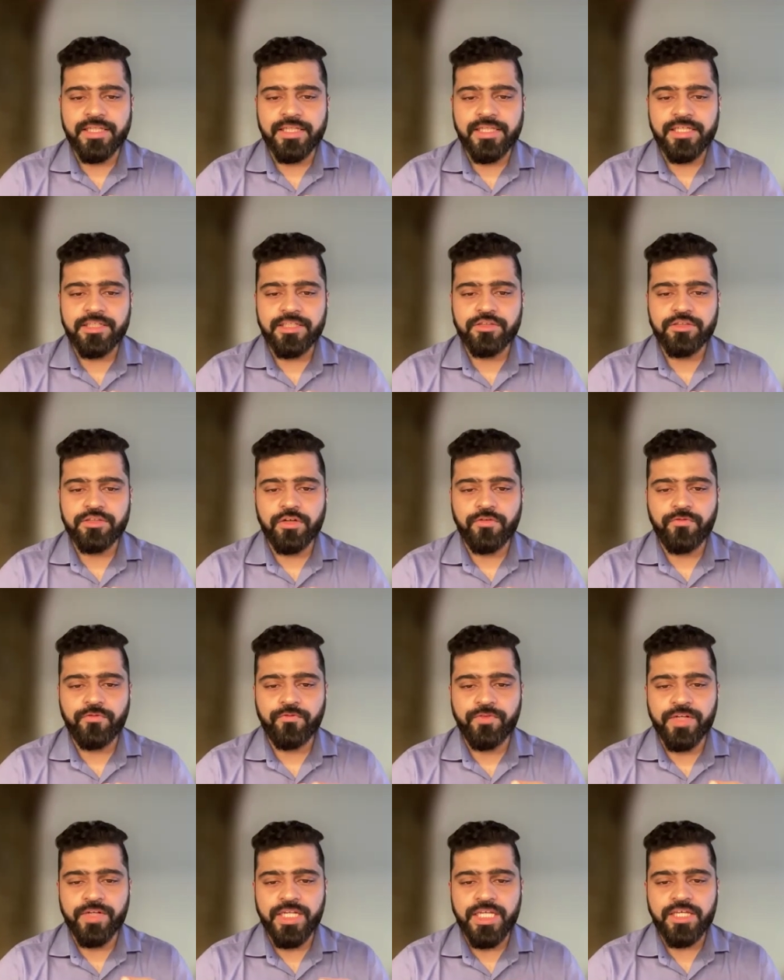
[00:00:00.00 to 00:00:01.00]
dysfunction,
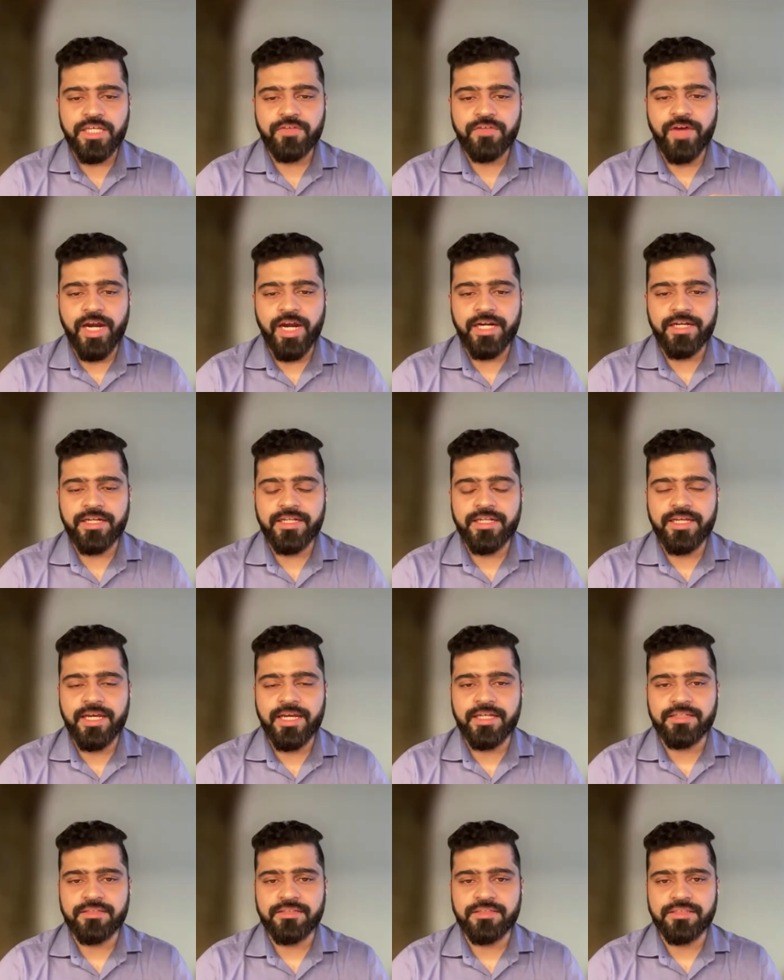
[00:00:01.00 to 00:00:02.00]

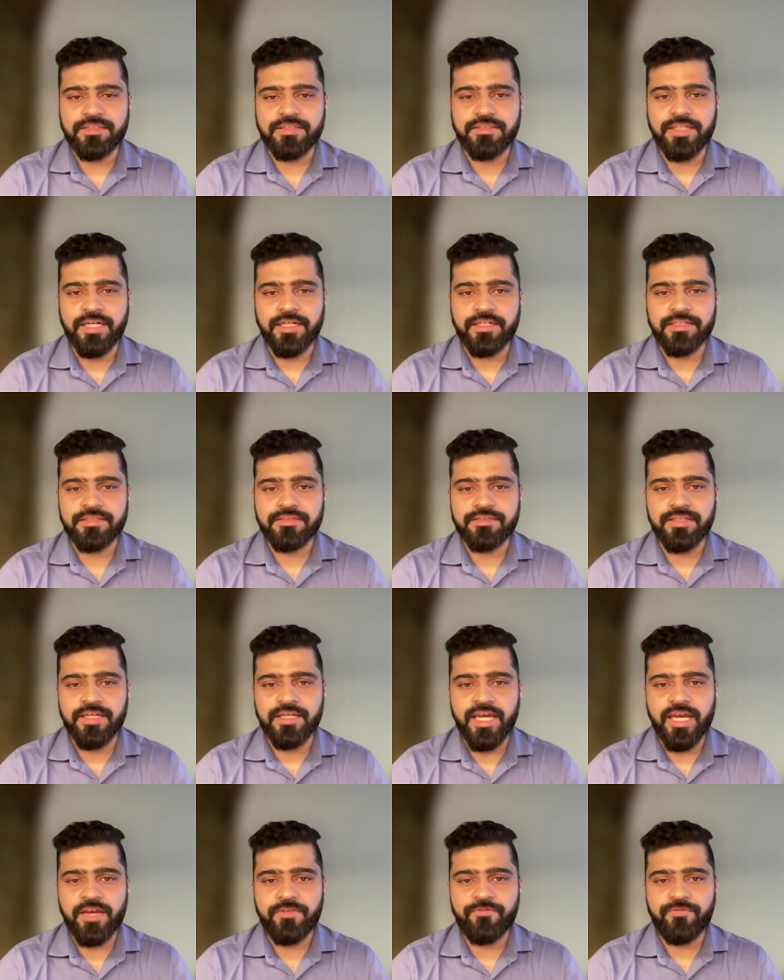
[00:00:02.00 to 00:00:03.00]
causing the release of free
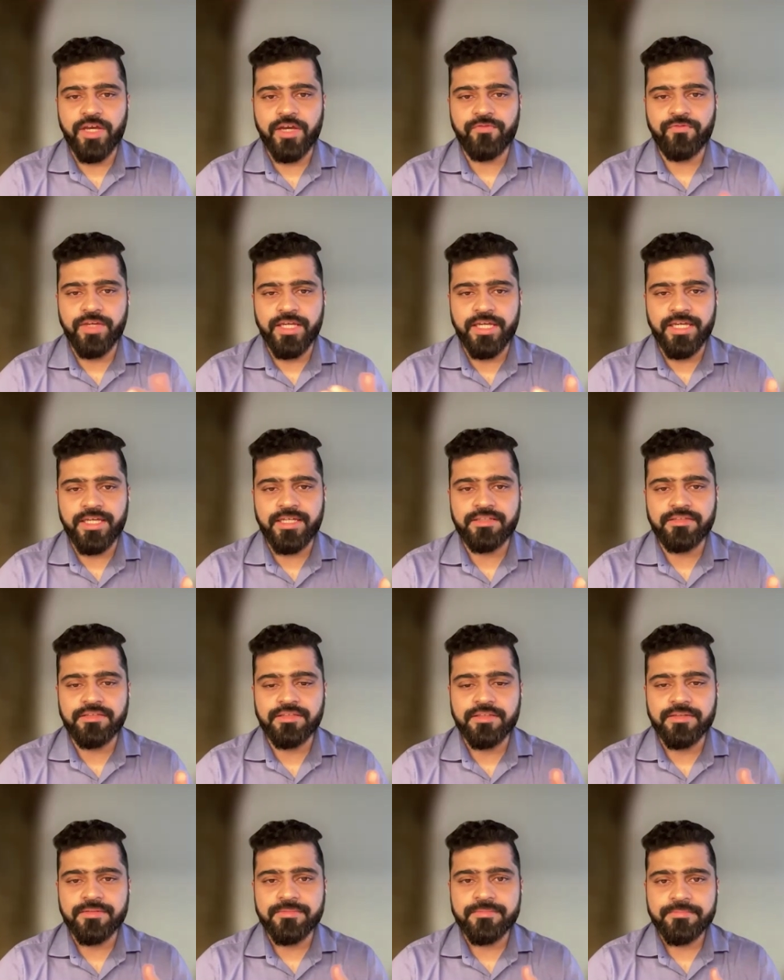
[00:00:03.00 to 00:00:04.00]
fatty acids, that is
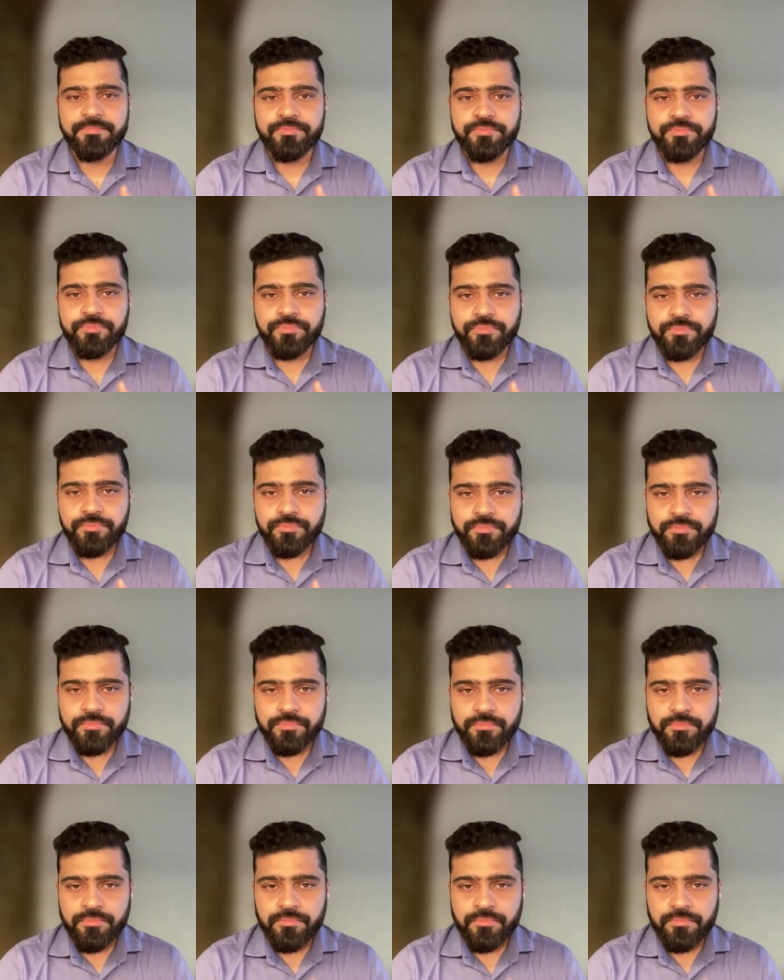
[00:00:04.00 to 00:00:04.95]
the FFAs,